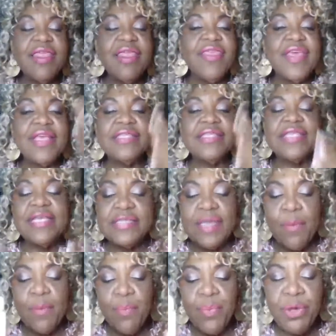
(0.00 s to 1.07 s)
This is
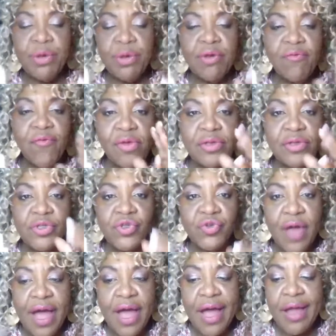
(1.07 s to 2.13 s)
a beautiful
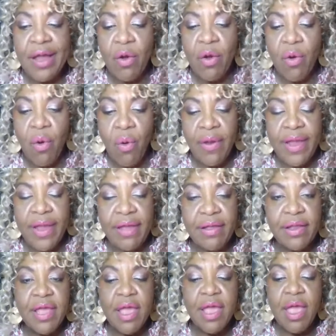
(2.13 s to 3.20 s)
dry
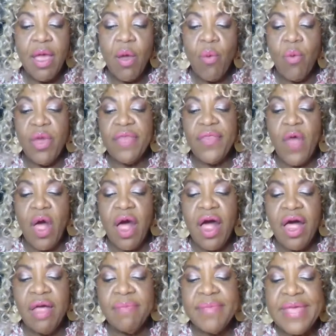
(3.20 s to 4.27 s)
oil with
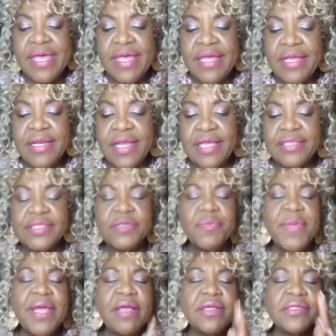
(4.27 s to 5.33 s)
almond. It
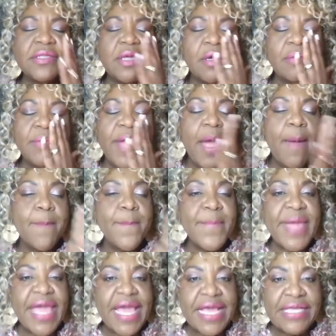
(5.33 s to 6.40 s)
smells
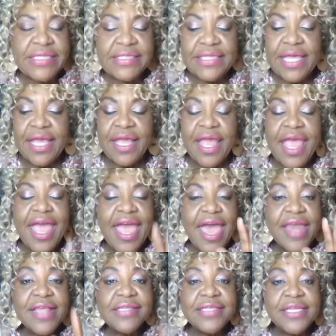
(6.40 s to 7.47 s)
Amazing. And
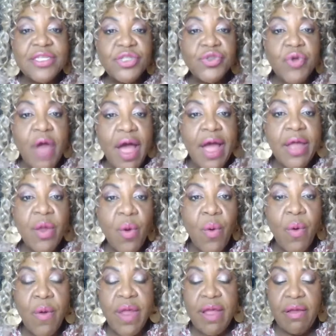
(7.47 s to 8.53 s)
it's a dry
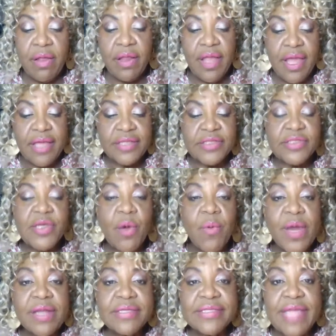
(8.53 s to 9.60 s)
oil. So what
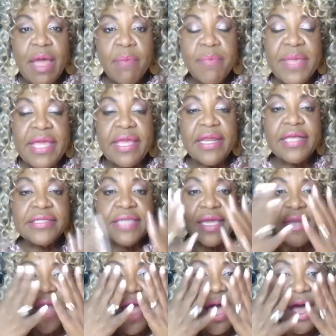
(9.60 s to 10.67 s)
does that mean? It's going
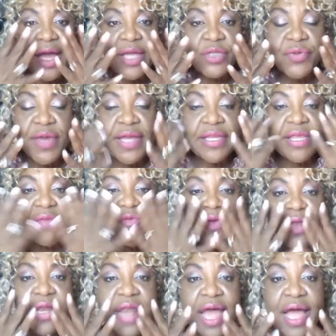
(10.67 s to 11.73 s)
to hydrate, give you a
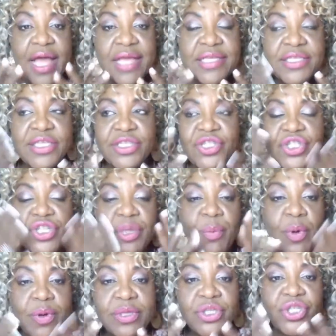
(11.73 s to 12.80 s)
nice
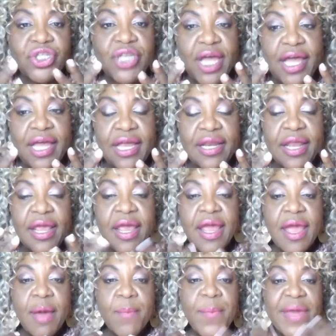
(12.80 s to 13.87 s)
shimmer and shine,
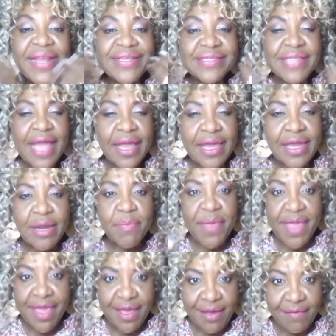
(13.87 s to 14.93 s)
but it's not going to be
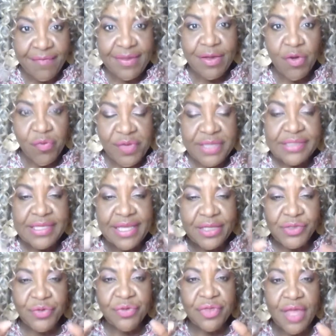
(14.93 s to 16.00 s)
heavy and greasy as
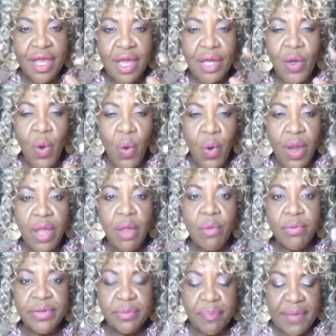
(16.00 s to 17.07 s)
you think an oil
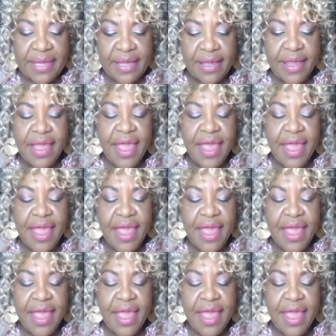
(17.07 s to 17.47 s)
would be.